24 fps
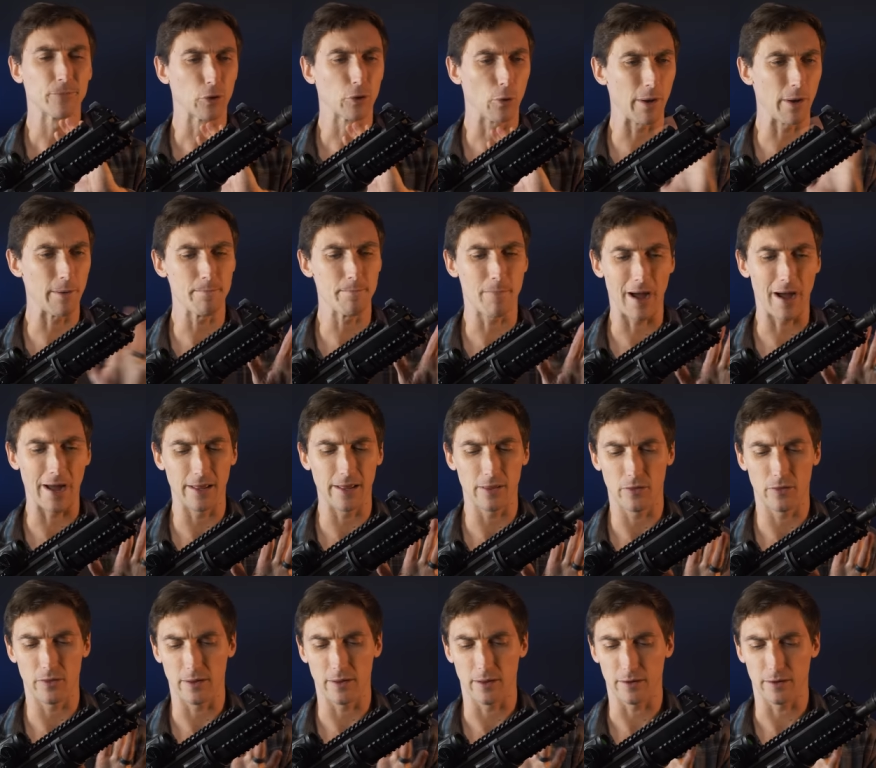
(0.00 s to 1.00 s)
go ahead and buy
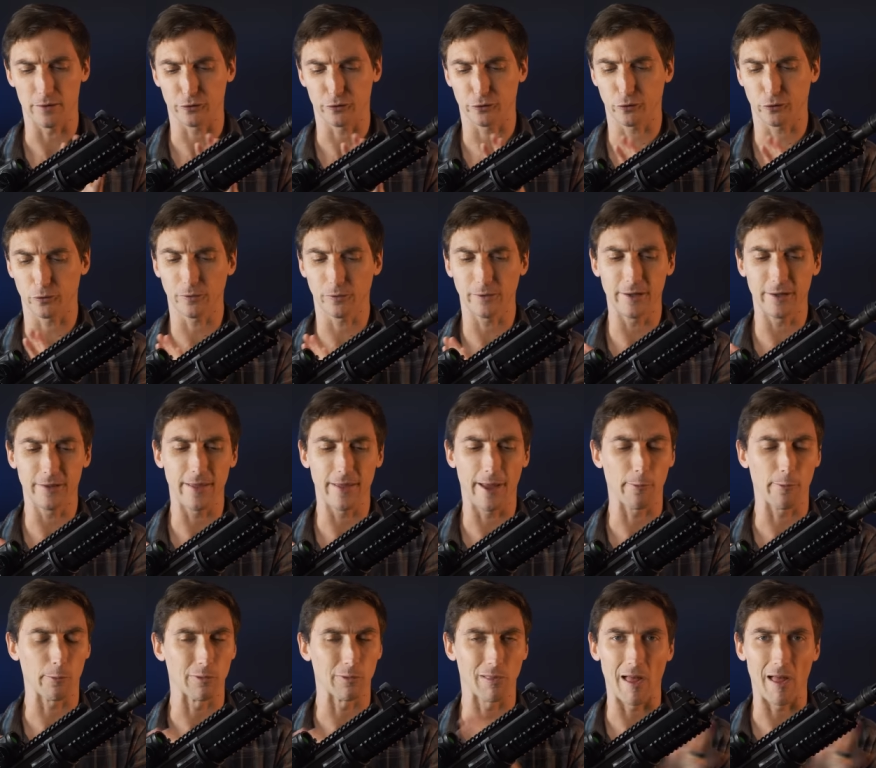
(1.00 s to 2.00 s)
it. Certainly they
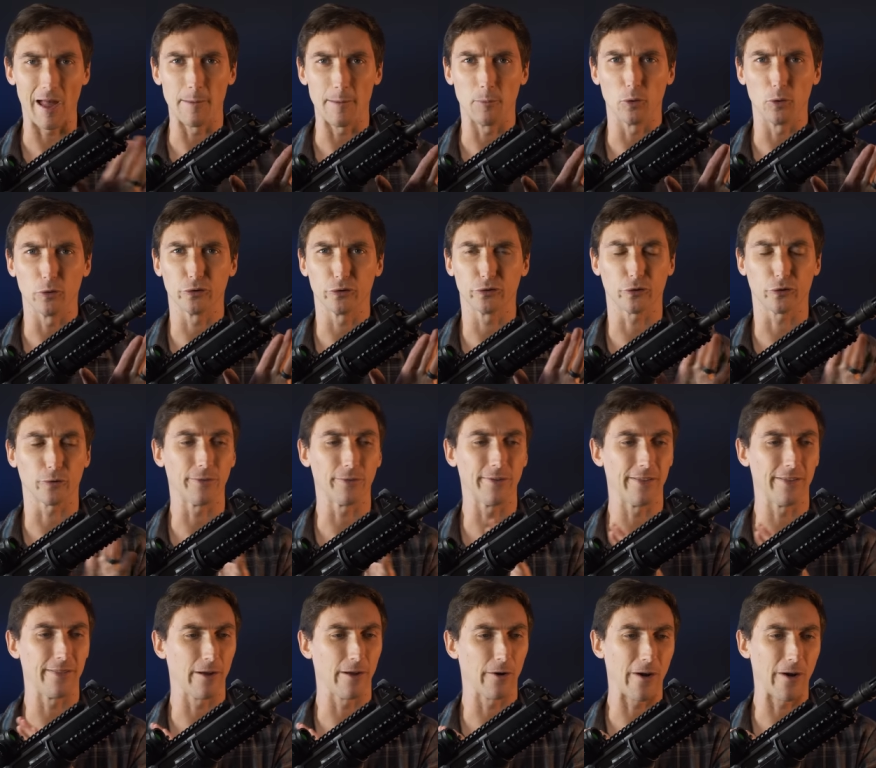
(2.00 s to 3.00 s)
are reliable,
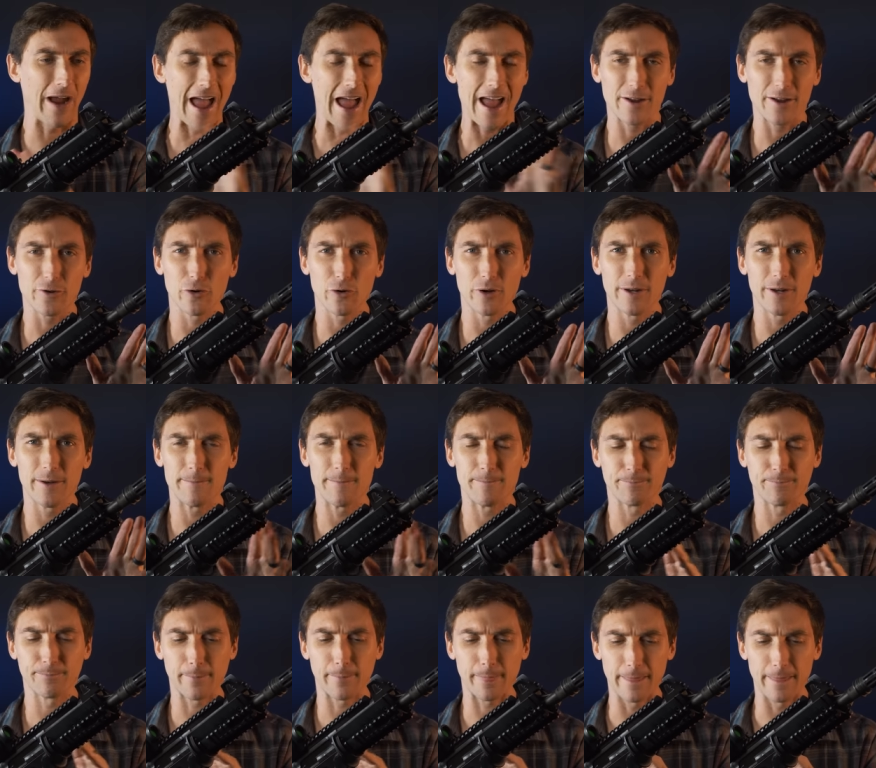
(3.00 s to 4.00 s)
certainly they are accurate,
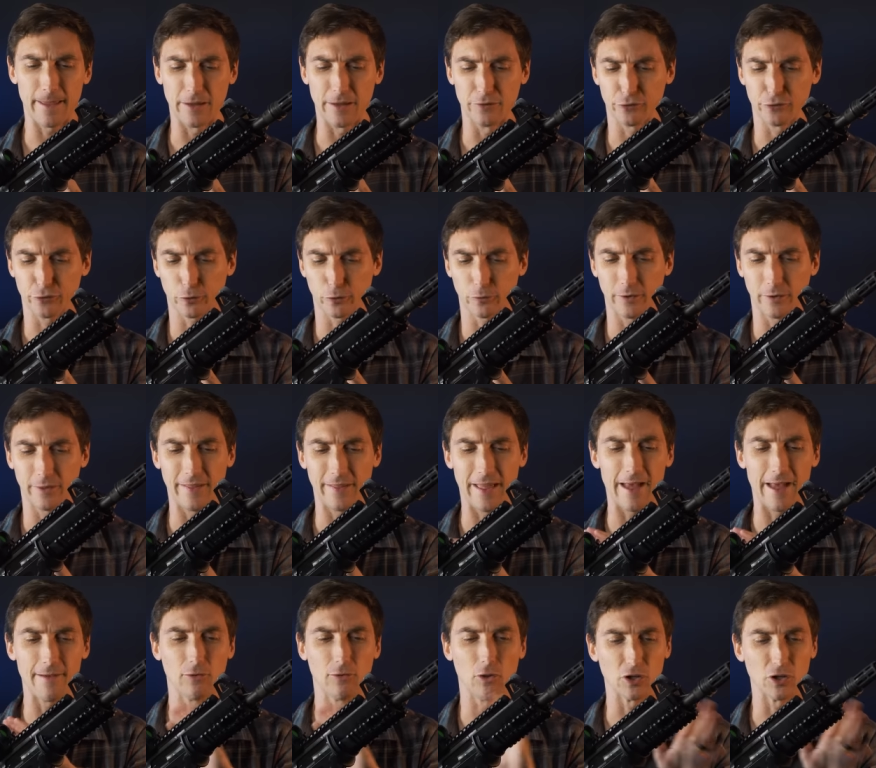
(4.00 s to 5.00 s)
and certainly they
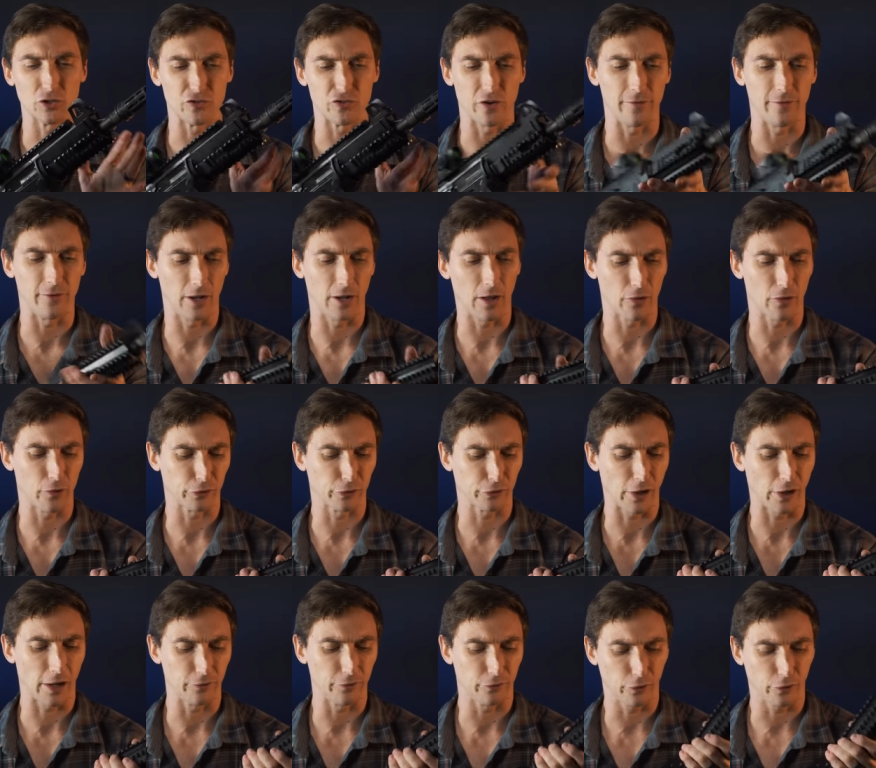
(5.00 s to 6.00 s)
have longevity on their
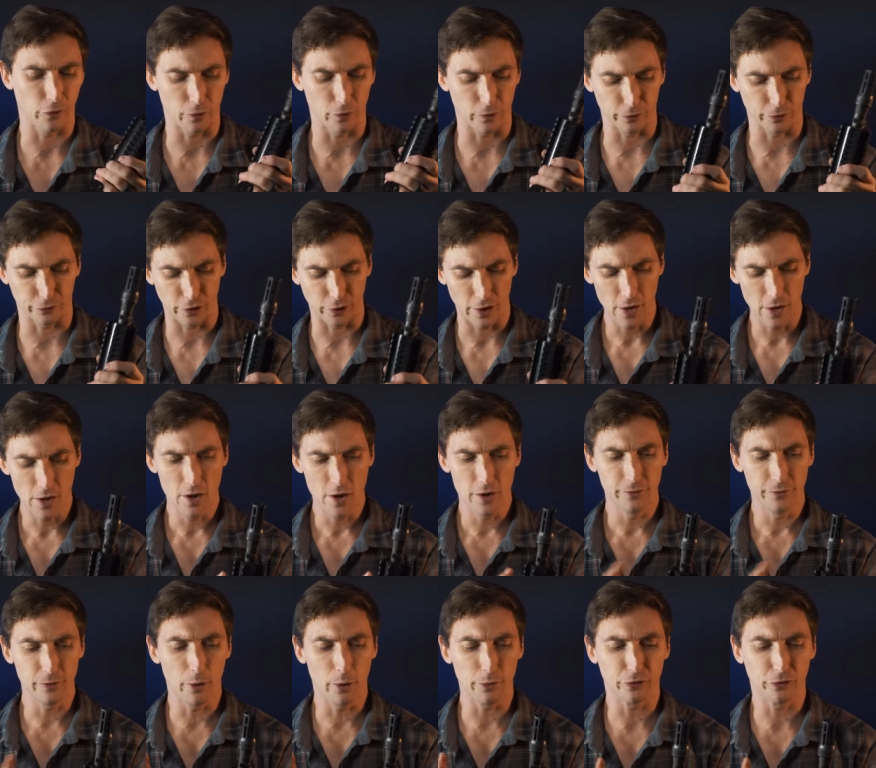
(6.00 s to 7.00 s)
side. So there's
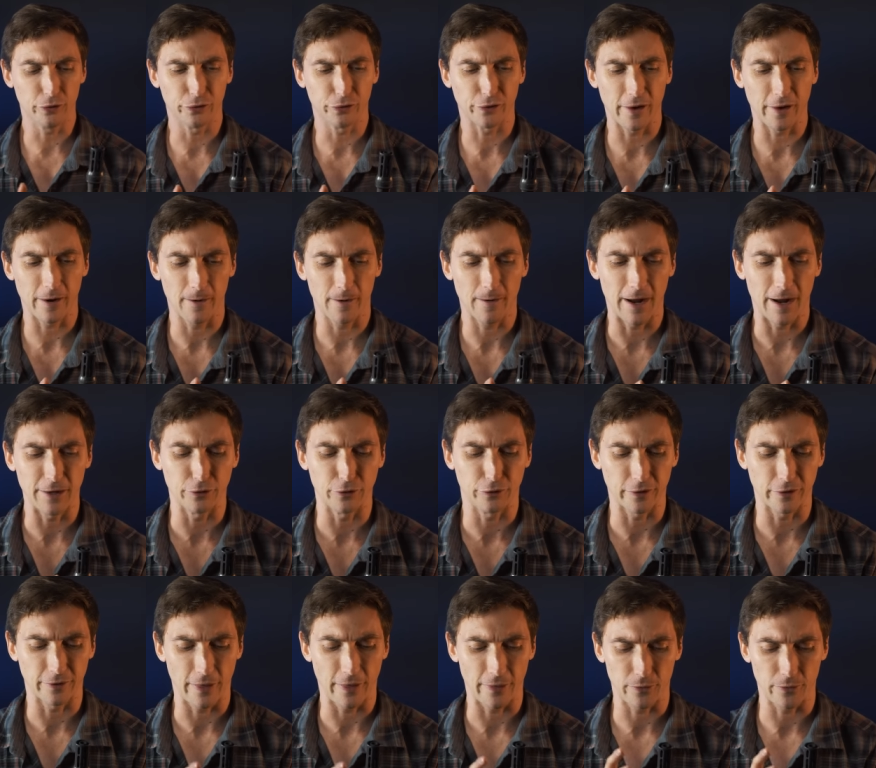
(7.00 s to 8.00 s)
no issues there. I just
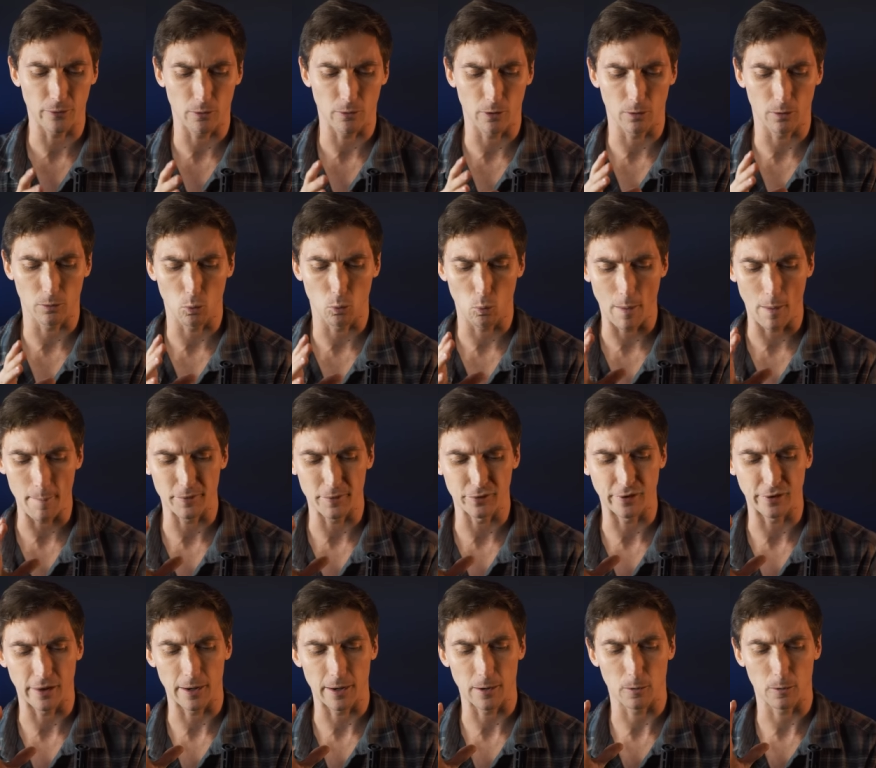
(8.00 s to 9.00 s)
think that there are weapons
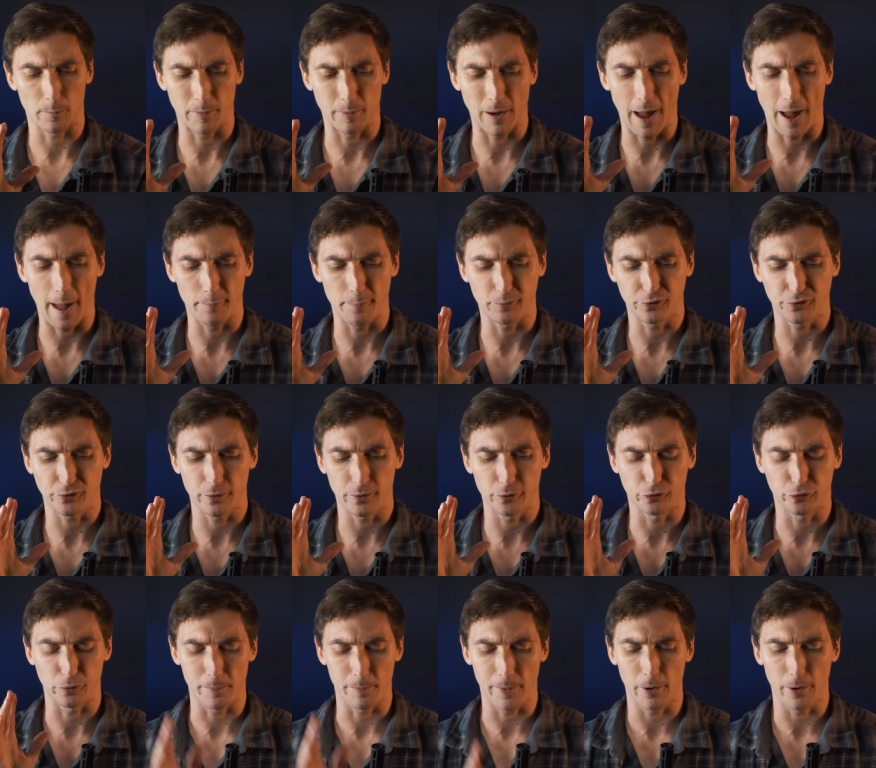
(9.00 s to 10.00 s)
that are perhaps
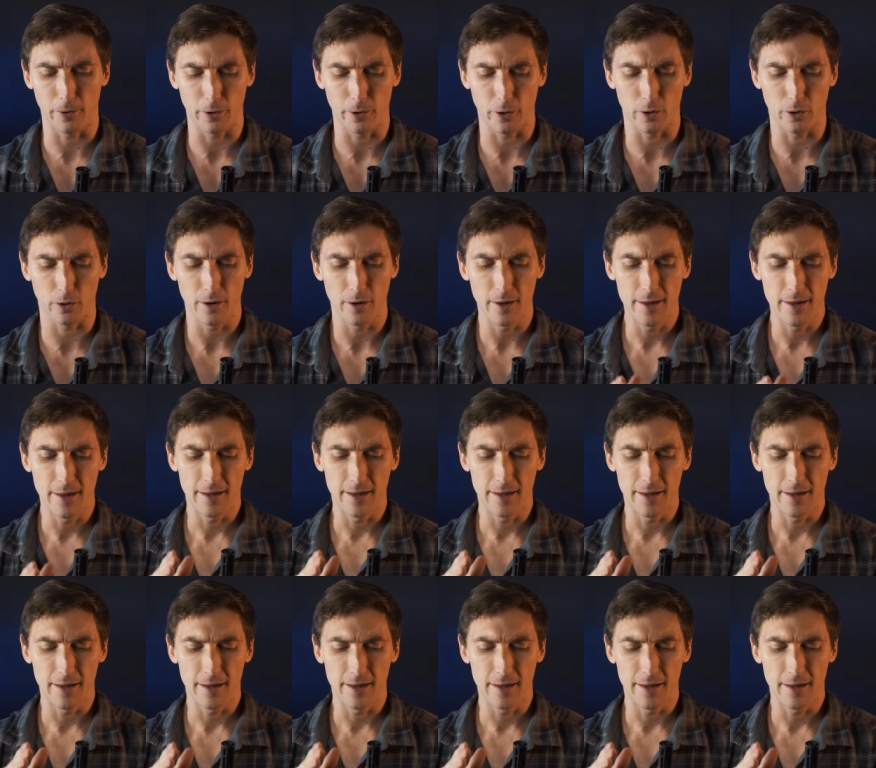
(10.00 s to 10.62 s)
superior